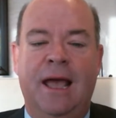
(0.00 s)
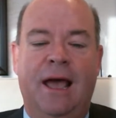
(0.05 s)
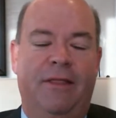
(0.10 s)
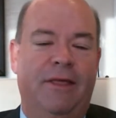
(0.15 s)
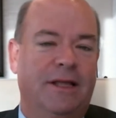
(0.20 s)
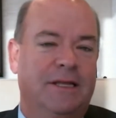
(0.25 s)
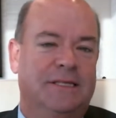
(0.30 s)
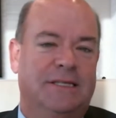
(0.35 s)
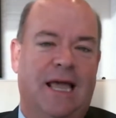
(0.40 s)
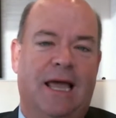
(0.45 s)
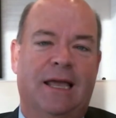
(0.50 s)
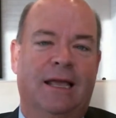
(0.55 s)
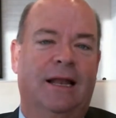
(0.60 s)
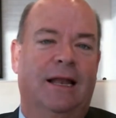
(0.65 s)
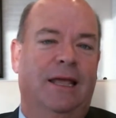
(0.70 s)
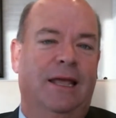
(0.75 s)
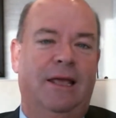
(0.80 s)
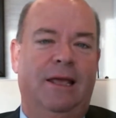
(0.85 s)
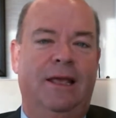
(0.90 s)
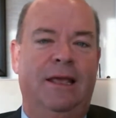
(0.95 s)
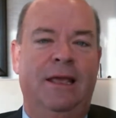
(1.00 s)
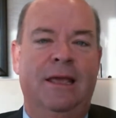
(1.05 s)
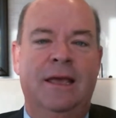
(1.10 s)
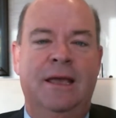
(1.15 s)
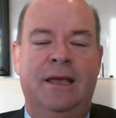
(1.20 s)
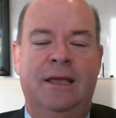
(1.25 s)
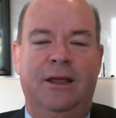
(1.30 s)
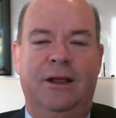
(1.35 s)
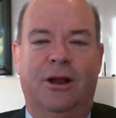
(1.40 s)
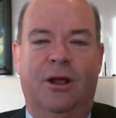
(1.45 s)
I think
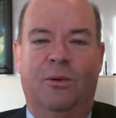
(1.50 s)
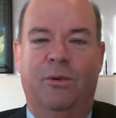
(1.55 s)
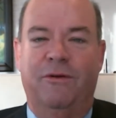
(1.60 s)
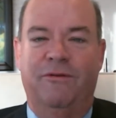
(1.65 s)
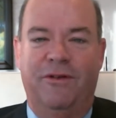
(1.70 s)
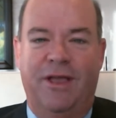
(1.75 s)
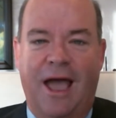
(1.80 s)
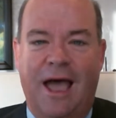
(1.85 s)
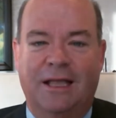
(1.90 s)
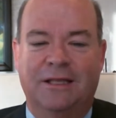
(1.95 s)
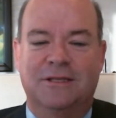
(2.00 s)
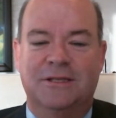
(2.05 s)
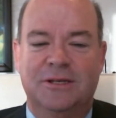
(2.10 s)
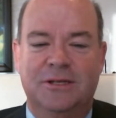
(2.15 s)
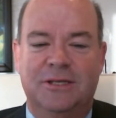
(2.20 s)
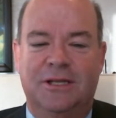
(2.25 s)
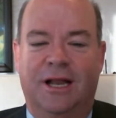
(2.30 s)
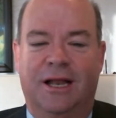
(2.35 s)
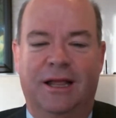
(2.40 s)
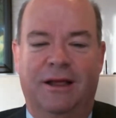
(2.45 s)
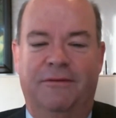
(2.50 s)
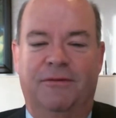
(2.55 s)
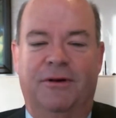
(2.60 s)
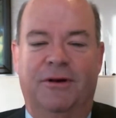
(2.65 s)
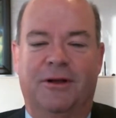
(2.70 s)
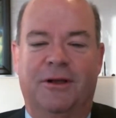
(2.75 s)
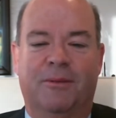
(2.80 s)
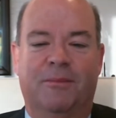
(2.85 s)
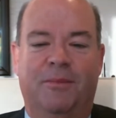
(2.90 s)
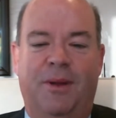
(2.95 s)
secondly, we've got to
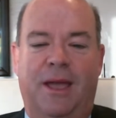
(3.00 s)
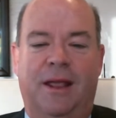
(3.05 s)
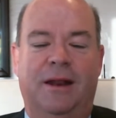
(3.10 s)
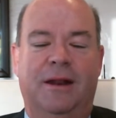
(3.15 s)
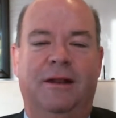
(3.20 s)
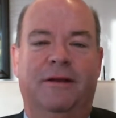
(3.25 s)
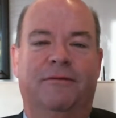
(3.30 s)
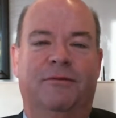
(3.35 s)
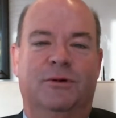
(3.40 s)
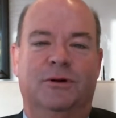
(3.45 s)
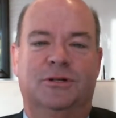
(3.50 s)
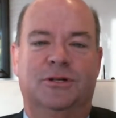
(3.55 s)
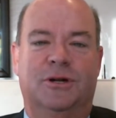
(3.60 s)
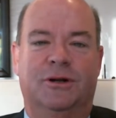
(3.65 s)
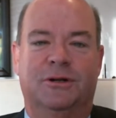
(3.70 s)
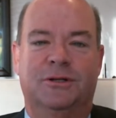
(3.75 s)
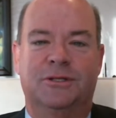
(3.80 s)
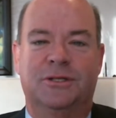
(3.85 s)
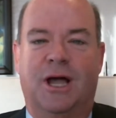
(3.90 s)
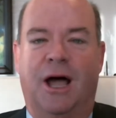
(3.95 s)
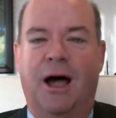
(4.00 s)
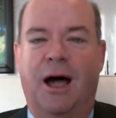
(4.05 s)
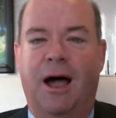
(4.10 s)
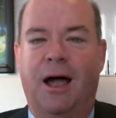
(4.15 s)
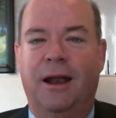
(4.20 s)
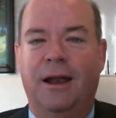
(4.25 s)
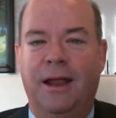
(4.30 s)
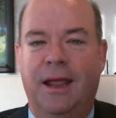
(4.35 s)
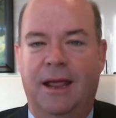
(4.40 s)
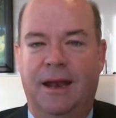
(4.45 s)
deliver competitive returns
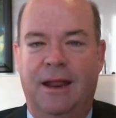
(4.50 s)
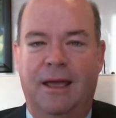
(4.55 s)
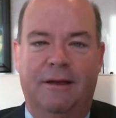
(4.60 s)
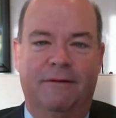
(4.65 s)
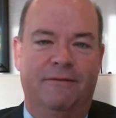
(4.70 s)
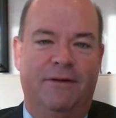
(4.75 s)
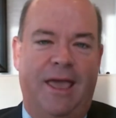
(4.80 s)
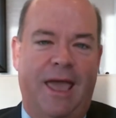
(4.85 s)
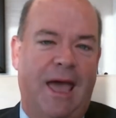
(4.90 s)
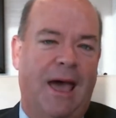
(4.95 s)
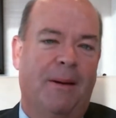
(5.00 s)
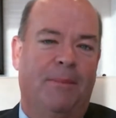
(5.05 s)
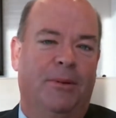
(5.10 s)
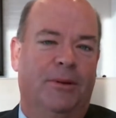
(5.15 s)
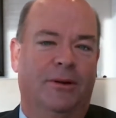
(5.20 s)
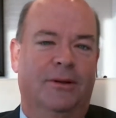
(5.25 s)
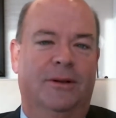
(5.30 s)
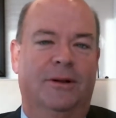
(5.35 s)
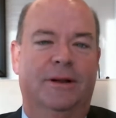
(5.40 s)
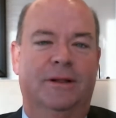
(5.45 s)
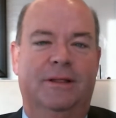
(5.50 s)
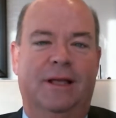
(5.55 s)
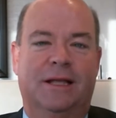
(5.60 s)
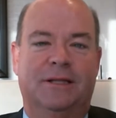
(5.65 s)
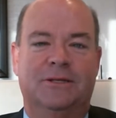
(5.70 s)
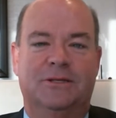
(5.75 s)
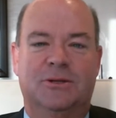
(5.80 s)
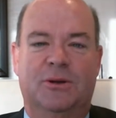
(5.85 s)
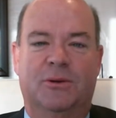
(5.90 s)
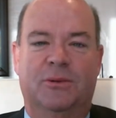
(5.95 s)
on and of capital, and
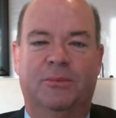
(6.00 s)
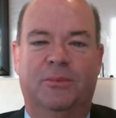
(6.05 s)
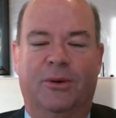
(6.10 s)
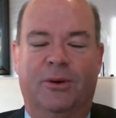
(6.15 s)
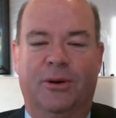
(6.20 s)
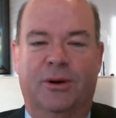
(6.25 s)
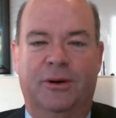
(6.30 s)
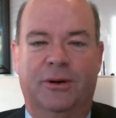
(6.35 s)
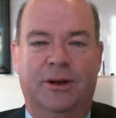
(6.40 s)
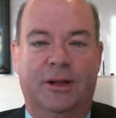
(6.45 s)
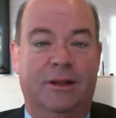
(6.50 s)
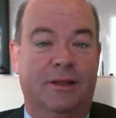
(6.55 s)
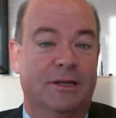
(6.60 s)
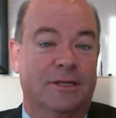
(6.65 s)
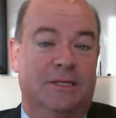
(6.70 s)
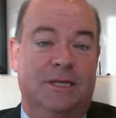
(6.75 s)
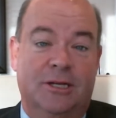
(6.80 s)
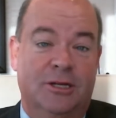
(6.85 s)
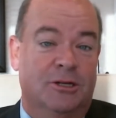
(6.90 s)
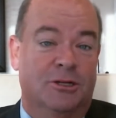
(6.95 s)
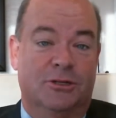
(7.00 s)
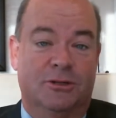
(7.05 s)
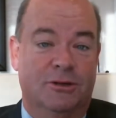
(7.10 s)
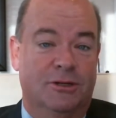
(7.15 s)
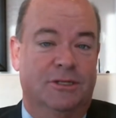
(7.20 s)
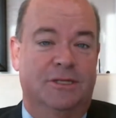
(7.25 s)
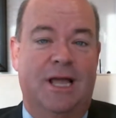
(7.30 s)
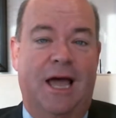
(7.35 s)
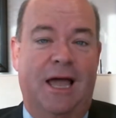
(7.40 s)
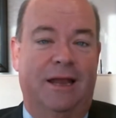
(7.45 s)
that's so important. And this
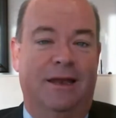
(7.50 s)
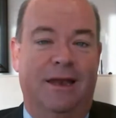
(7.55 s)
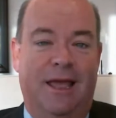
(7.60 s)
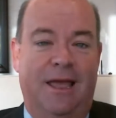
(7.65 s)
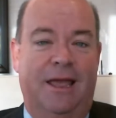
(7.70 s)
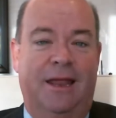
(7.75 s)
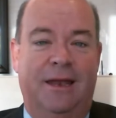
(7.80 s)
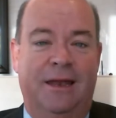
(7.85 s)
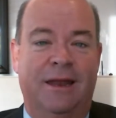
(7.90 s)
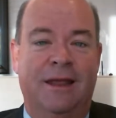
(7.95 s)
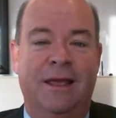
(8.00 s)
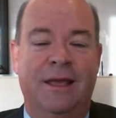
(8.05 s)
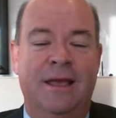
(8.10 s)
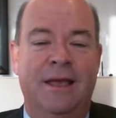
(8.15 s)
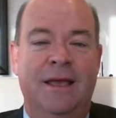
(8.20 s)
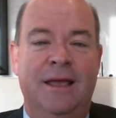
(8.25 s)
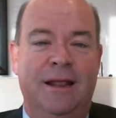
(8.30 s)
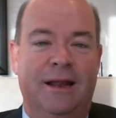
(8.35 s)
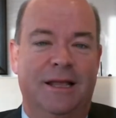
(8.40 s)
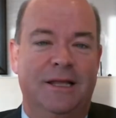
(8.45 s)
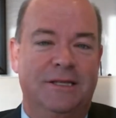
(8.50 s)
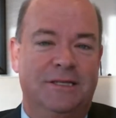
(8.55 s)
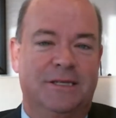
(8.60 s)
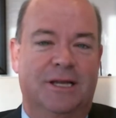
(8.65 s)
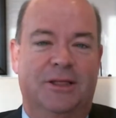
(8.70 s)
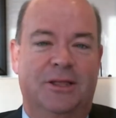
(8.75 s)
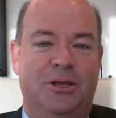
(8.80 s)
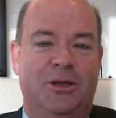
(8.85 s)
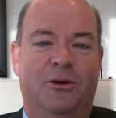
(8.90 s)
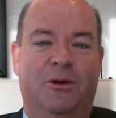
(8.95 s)
industry is not done, at least
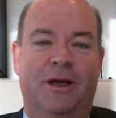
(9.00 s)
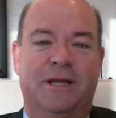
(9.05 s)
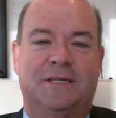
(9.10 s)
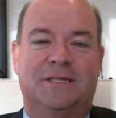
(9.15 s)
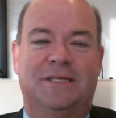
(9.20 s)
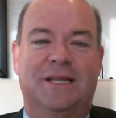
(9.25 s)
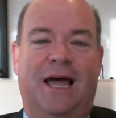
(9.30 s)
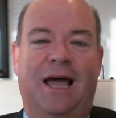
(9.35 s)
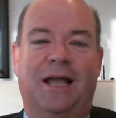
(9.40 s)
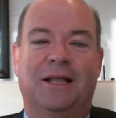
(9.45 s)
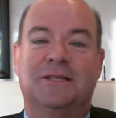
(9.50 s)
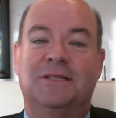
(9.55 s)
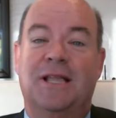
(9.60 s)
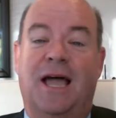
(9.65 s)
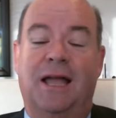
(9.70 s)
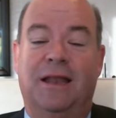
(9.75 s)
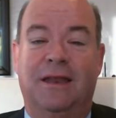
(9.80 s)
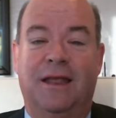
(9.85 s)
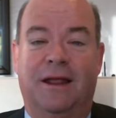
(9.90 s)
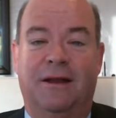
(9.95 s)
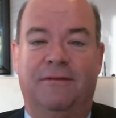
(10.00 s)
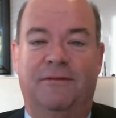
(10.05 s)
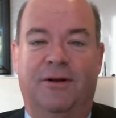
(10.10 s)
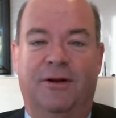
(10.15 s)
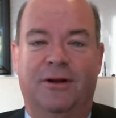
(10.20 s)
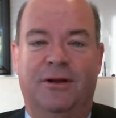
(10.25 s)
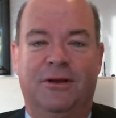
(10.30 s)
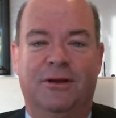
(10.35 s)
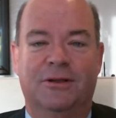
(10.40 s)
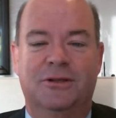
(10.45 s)
on the U.S. side, it's not done a
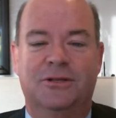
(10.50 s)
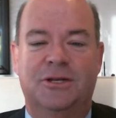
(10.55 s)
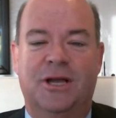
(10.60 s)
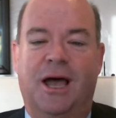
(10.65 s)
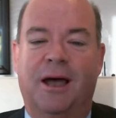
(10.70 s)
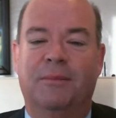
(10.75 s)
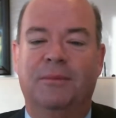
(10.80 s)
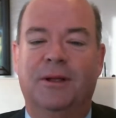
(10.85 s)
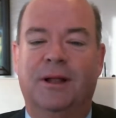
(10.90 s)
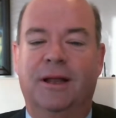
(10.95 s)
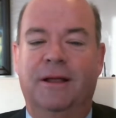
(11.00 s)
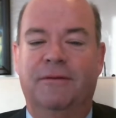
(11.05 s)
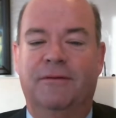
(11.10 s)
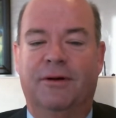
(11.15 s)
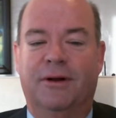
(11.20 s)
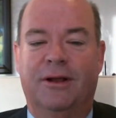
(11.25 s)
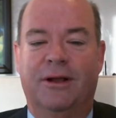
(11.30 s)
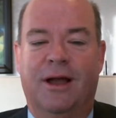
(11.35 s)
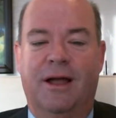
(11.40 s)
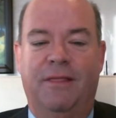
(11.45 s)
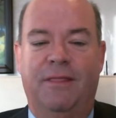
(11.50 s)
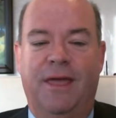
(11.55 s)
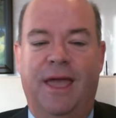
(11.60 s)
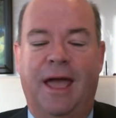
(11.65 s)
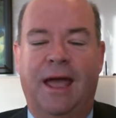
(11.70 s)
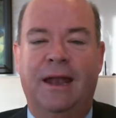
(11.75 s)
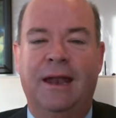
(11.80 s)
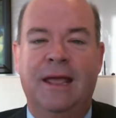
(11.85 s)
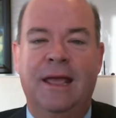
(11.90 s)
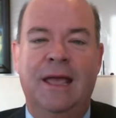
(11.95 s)
very good job delivering on
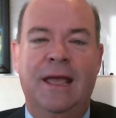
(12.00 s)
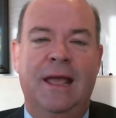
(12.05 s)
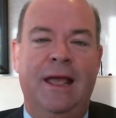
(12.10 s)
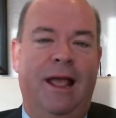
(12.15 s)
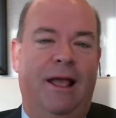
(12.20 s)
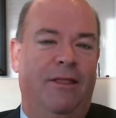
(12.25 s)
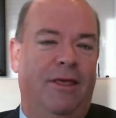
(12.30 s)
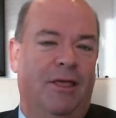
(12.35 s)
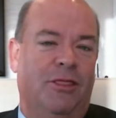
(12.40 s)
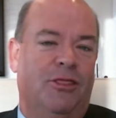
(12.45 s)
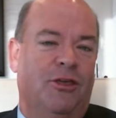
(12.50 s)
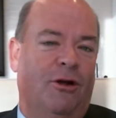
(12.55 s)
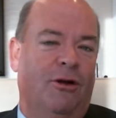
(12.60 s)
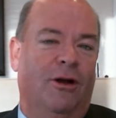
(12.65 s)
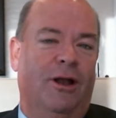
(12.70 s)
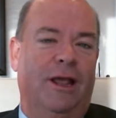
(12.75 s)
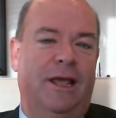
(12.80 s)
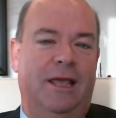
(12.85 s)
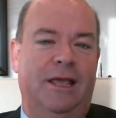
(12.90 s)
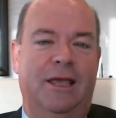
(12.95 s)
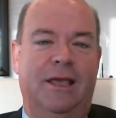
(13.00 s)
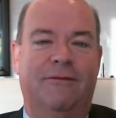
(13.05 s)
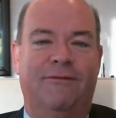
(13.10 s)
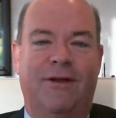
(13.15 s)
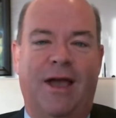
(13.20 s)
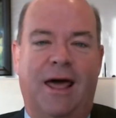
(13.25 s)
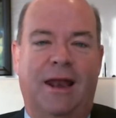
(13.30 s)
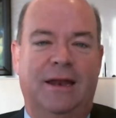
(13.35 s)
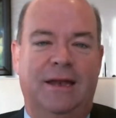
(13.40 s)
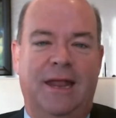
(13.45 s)
that. And then thirdly, you've
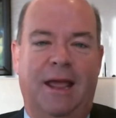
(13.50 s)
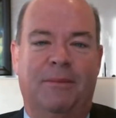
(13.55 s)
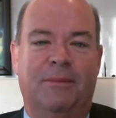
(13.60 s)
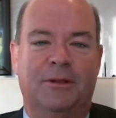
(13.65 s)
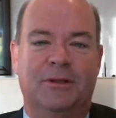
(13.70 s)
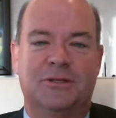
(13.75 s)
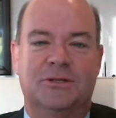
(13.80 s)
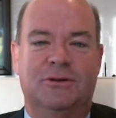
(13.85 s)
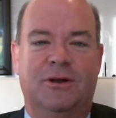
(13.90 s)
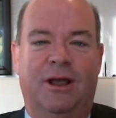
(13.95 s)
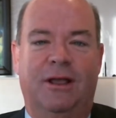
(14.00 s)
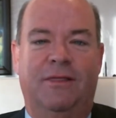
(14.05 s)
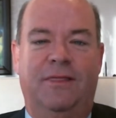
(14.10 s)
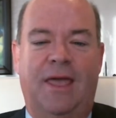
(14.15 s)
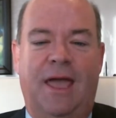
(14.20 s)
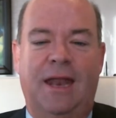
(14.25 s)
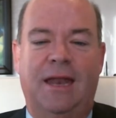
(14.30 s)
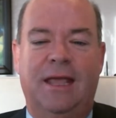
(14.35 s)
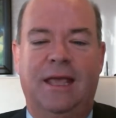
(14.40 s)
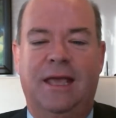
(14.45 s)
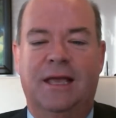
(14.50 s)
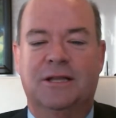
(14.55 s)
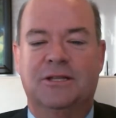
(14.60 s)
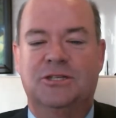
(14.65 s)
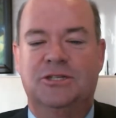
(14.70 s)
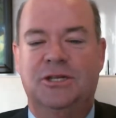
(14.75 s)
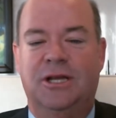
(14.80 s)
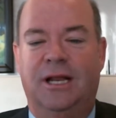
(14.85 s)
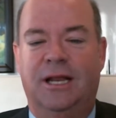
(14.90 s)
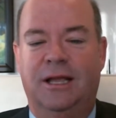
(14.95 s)
got to demonstrate that
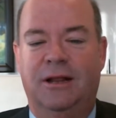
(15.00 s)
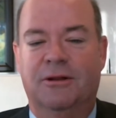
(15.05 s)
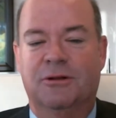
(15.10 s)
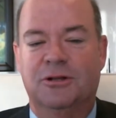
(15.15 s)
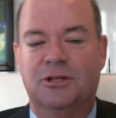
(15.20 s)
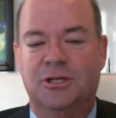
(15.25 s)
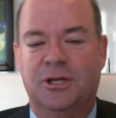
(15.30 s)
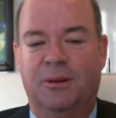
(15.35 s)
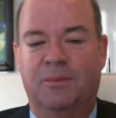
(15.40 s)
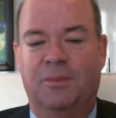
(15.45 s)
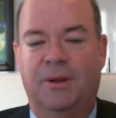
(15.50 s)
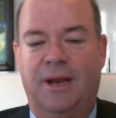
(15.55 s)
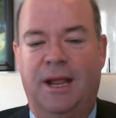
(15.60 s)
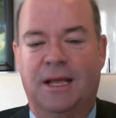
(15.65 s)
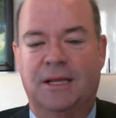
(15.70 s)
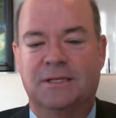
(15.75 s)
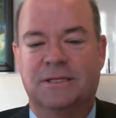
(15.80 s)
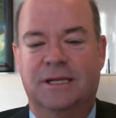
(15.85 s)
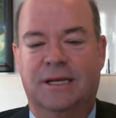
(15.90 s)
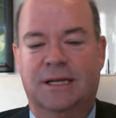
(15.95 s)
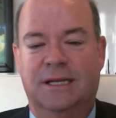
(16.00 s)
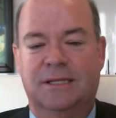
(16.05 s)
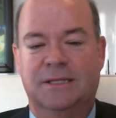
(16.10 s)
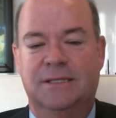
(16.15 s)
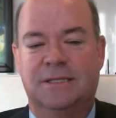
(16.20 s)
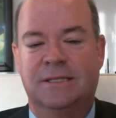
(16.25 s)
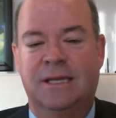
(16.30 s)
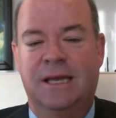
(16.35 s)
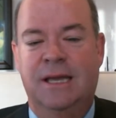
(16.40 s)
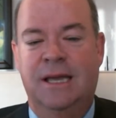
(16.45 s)
ESG leadership and excellence.